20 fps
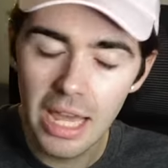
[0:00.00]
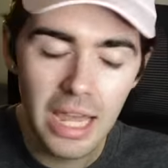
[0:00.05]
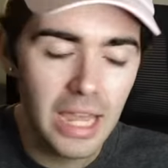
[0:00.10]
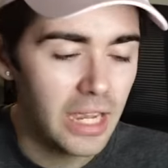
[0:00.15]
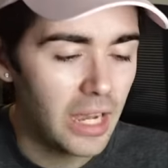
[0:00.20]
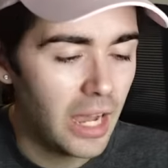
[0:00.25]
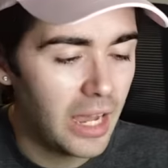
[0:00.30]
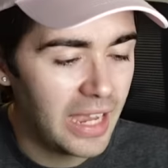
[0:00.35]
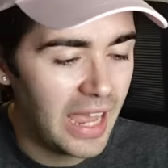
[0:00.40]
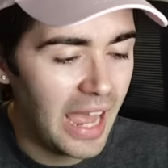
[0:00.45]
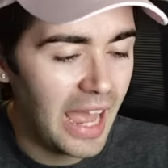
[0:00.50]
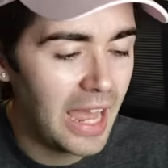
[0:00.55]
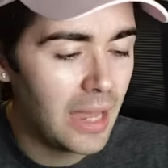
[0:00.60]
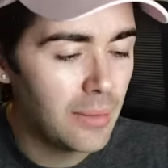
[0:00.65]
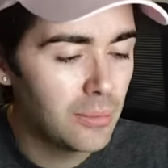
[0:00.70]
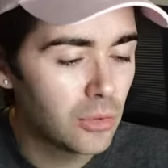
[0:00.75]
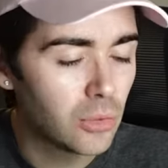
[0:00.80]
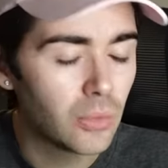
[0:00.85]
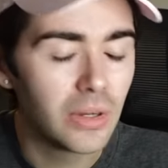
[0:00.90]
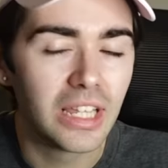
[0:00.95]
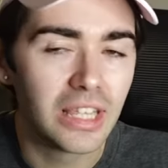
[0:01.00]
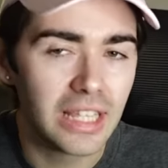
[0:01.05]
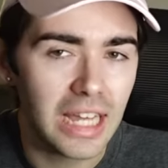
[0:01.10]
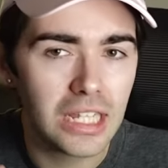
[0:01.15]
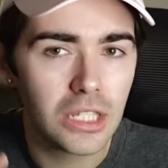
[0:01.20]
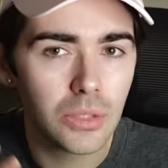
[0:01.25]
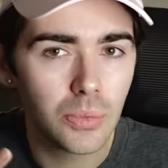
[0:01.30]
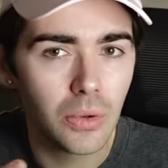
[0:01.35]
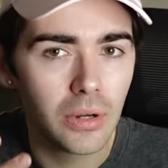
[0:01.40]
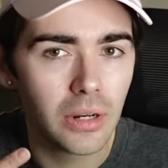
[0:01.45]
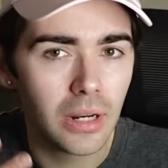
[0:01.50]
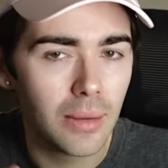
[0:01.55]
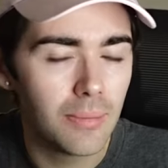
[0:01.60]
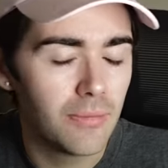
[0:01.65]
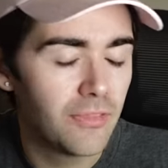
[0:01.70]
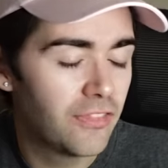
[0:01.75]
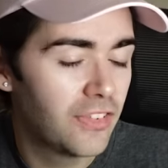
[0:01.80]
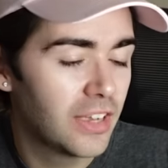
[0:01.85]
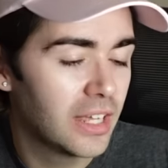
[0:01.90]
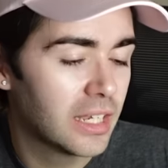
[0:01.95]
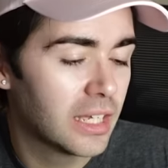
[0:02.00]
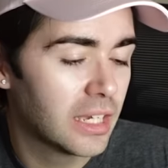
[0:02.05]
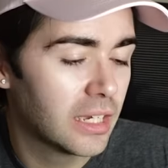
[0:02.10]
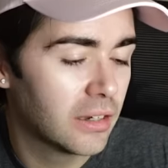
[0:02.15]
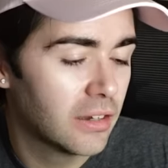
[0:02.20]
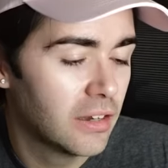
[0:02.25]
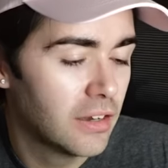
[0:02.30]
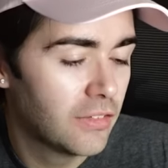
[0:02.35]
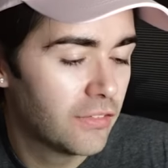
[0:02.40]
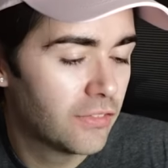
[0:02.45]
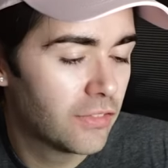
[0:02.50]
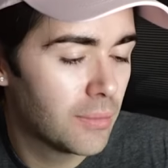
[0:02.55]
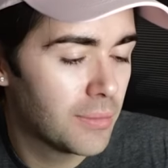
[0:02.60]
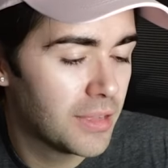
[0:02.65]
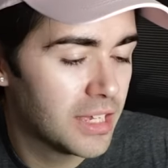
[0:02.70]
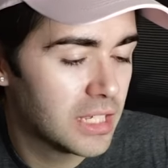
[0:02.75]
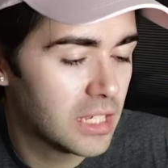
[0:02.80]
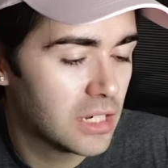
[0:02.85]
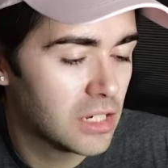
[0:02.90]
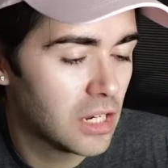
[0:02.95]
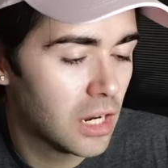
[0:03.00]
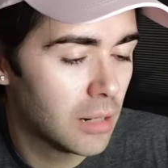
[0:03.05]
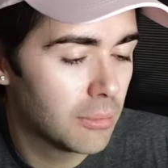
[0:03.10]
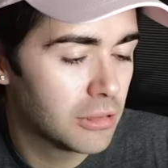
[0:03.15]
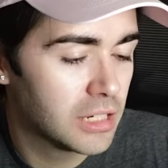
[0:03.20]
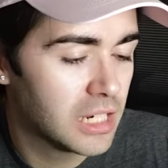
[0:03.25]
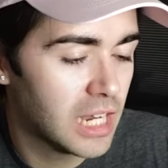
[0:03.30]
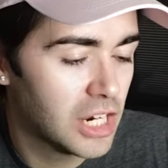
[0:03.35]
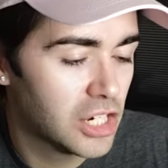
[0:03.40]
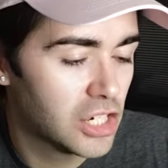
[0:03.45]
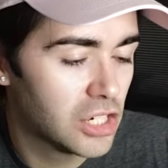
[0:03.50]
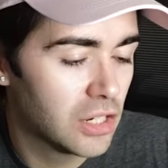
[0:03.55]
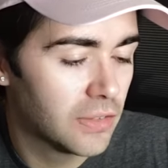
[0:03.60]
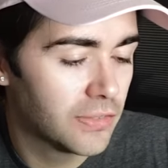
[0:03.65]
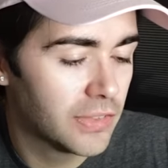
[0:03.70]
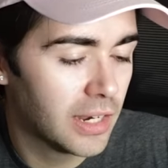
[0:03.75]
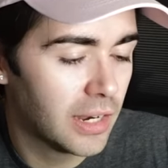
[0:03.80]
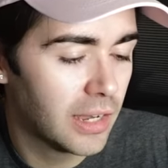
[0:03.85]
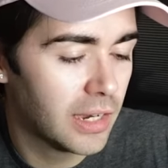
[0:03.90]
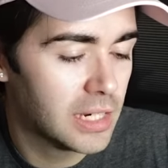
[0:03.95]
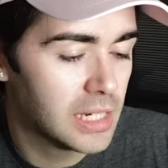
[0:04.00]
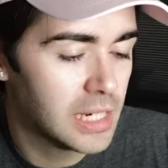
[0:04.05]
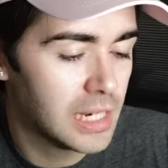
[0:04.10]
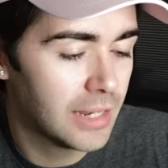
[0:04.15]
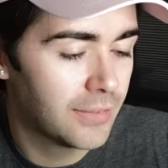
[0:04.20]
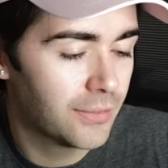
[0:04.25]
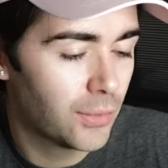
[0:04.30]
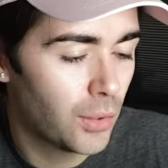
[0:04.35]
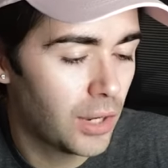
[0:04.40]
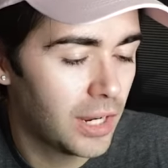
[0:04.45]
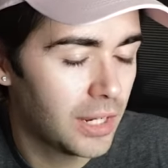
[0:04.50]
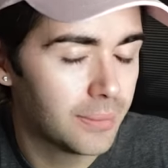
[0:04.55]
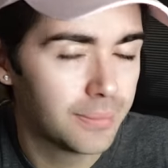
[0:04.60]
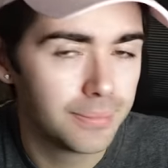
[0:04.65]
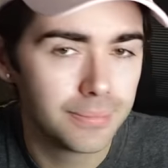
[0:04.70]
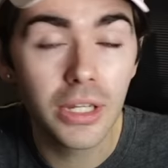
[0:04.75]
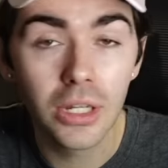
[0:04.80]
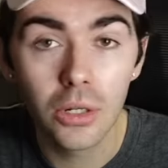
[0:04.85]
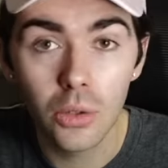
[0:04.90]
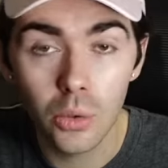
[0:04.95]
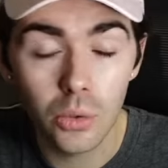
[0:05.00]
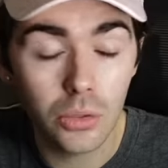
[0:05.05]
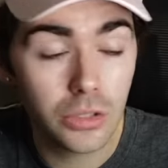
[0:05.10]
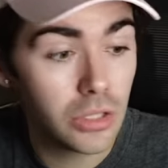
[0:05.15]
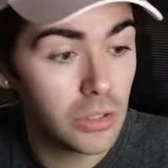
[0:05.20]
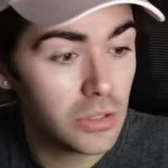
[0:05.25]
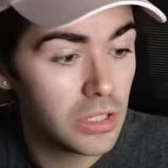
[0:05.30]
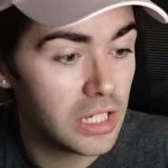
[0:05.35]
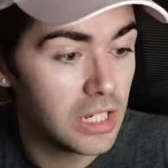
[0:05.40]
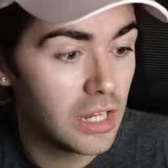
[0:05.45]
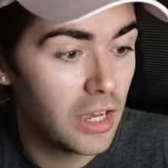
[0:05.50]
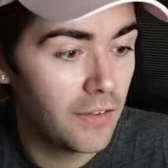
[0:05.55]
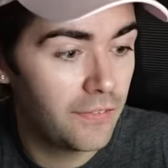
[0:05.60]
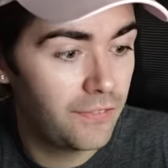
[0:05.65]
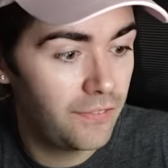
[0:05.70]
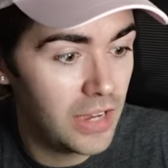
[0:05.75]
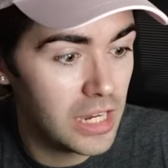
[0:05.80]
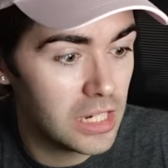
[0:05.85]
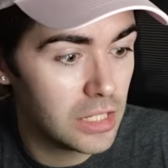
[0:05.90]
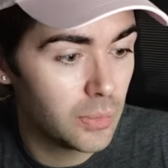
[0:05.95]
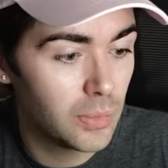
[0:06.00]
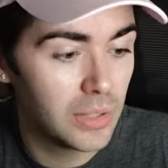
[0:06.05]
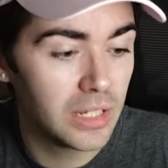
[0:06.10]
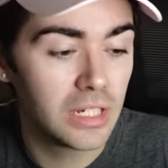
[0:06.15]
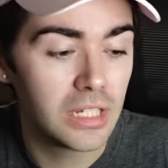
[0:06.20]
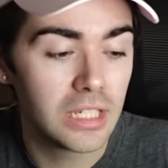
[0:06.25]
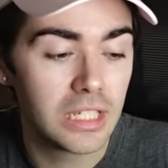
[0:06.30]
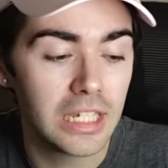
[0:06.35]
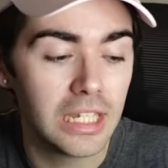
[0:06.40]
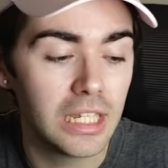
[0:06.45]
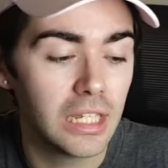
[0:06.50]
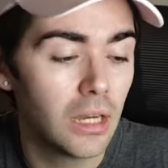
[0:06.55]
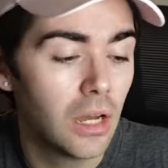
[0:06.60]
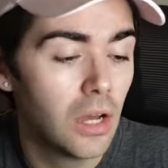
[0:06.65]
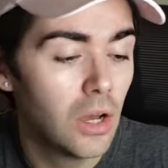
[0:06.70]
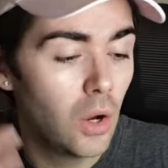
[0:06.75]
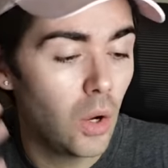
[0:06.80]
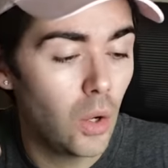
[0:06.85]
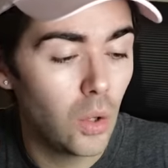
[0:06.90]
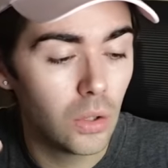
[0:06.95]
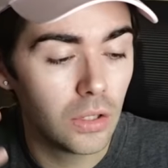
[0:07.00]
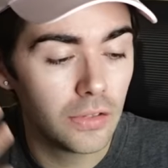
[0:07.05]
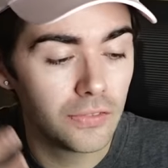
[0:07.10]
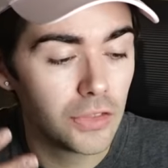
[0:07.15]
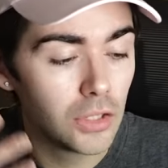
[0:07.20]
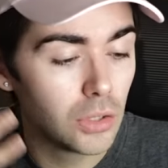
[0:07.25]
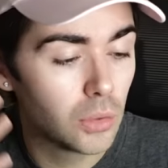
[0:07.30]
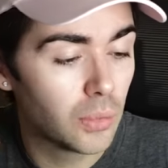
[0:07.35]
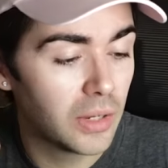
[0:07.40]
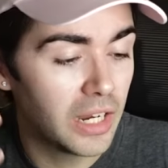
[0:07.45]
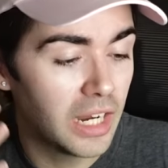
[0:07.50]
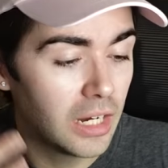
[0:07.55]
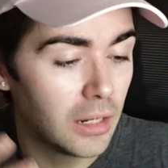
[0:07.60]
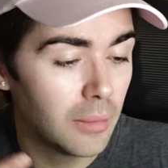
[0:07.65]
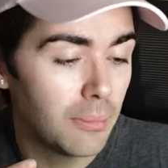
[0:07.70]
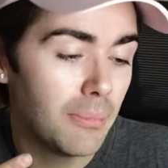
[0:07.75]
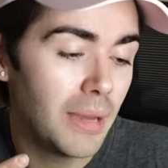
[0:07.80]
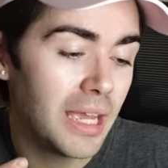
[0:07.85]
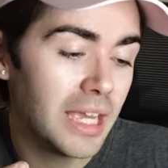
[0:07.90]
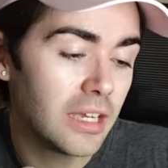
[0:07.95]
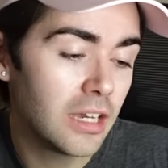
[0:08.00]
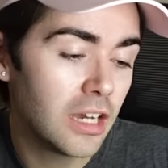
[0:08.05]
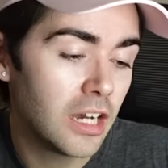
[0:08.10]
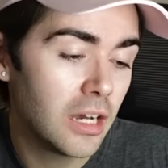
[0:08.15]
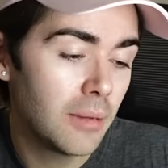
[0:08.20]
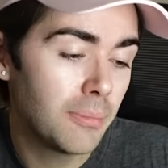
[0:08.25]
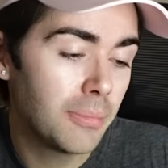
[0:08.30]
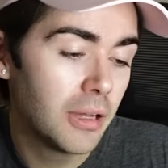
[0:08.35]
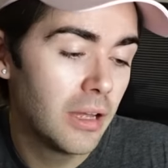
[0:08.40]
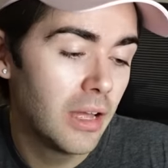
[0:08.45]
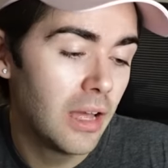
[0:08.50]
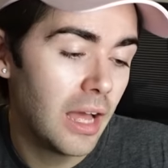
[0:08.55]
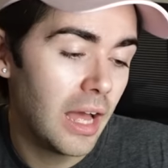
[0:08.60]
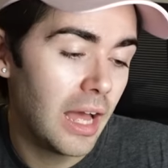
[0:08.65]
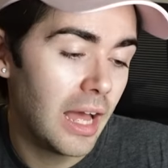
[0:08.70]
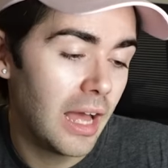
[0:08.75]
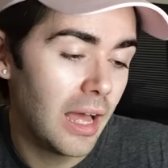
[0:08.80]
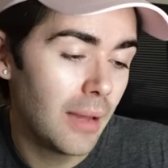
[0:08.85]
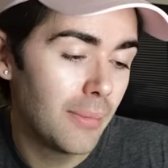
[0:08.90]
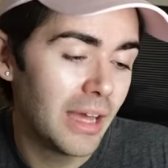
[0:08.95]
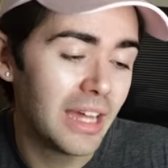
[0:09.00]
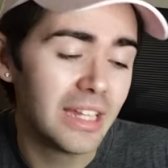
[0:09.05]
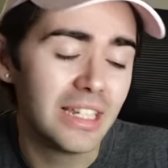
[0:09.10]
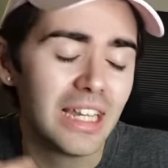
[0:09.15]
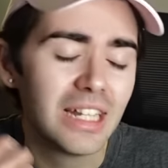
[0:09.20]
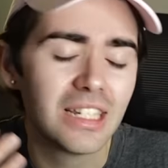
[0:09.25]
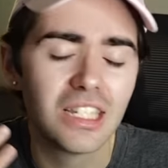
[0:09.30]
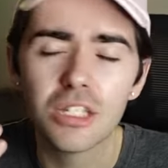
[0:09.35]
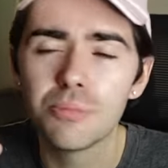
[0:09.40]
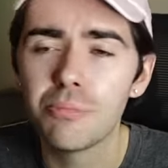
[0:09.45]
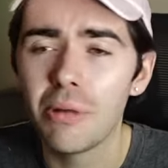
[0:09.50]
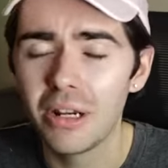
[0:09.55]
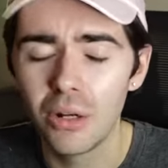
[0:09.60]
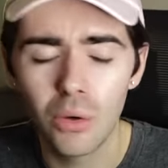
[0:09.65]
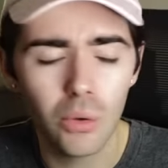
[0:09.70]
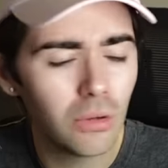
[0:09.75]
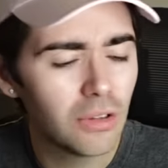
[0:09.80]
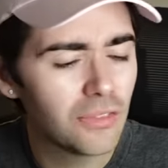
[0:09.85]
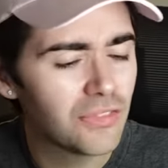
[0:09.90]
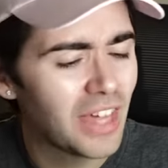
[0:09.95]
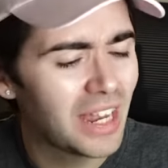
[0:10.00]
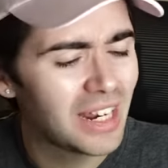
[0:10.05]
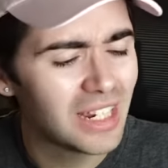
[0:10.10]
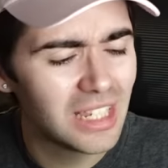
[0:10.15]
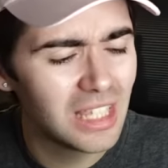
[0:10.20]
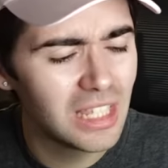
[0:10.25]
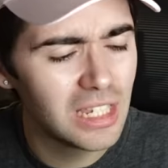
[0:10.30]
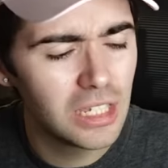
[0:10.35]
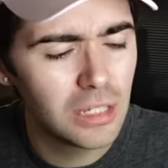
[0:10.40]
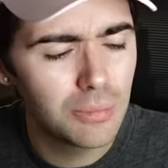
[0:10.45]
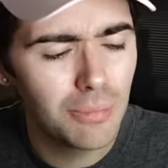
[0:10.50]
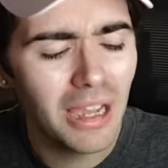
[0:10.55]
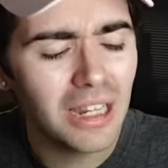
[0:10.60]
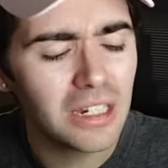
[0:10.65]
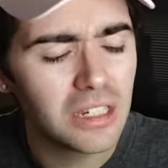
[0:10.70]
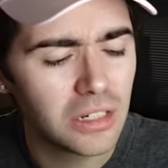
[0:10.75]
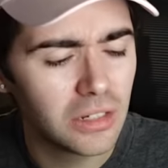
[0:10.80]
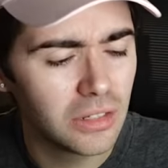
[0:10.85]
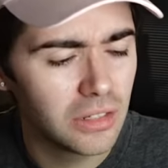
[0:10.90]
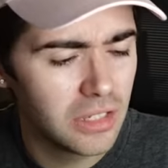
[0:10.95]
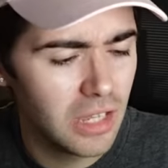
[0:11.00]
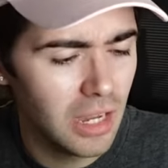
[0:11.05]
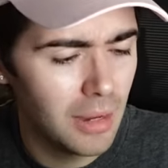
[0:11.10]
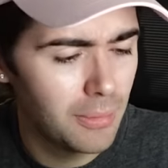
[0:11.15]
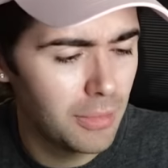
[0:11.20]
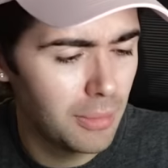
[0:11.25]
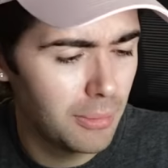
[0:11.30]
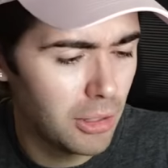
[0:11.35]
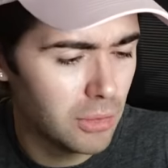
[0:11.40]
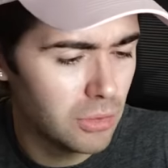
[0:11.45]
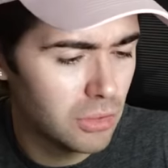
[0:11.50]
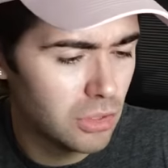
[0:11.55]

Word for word: say i am green that's what i'm feeling from this interpretation of the line delivery but we can also see her face we can see all of the green makeup um, and yet despite all of that it's these spectacles i'm the